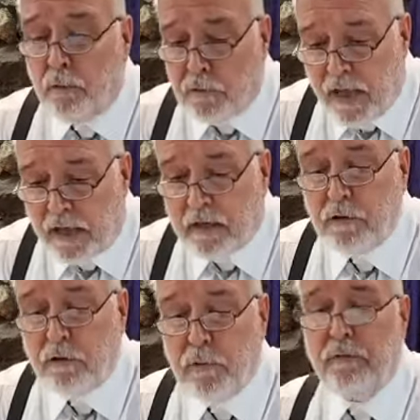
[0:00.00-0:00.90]
2
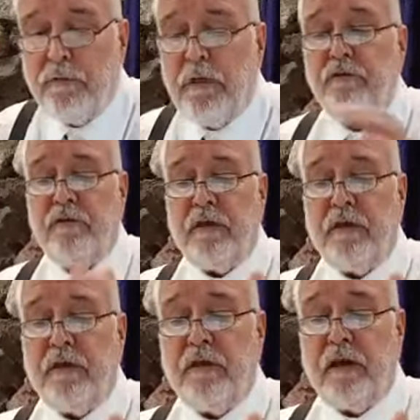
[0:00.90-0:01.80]
Corinthians
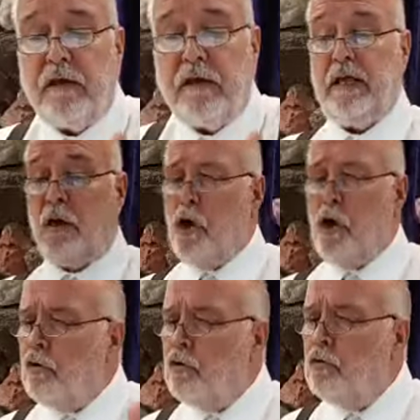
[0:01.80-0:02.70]
6:14.
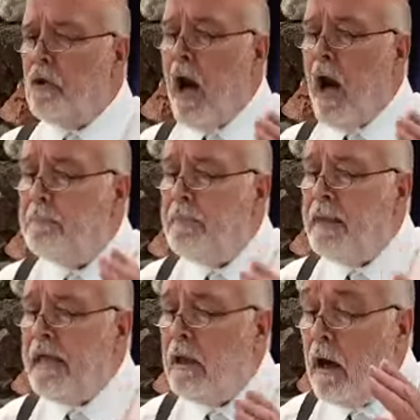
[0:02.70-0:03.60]
do not
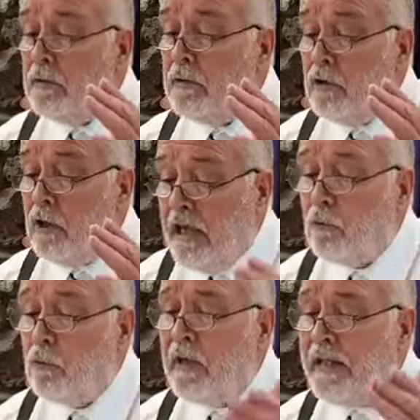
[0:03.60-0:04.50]
be
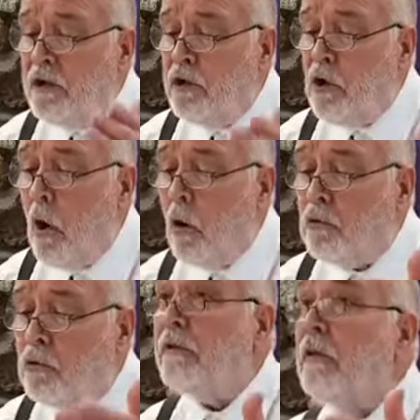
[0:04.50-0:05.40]
unequally
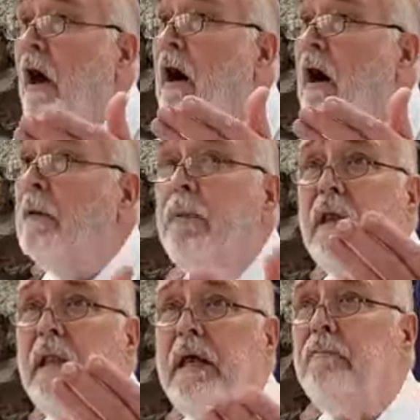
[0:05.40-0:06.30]
yoked with
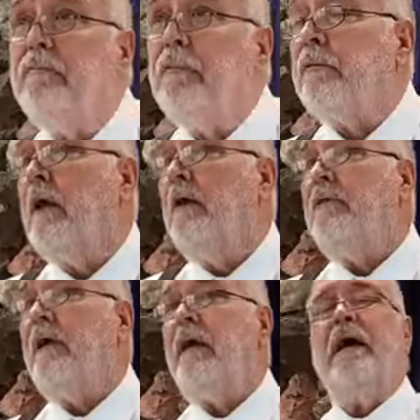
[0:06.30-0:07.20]
unbelievers.
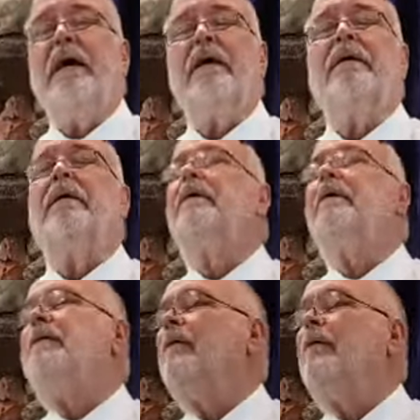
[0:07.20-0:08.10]
See,
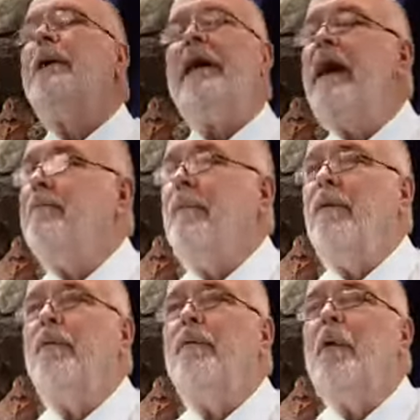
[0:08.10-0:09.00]
we can't
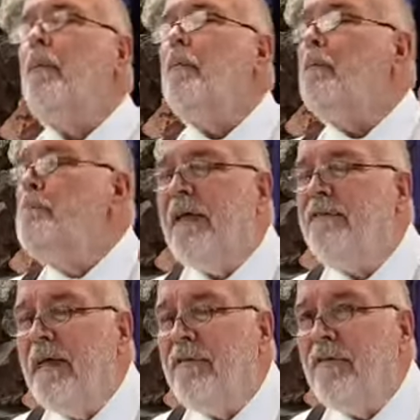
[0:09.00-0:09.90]

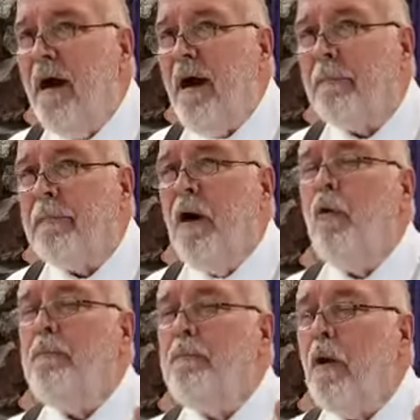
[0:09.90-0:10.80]
mess this up. We're
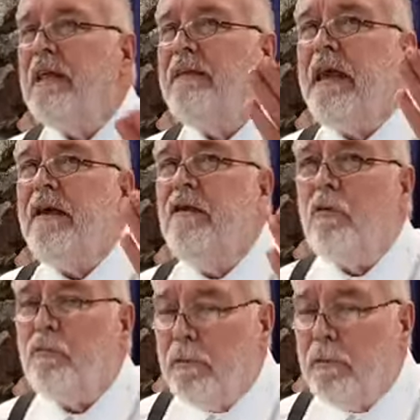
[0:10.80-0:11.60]
both to stay yoked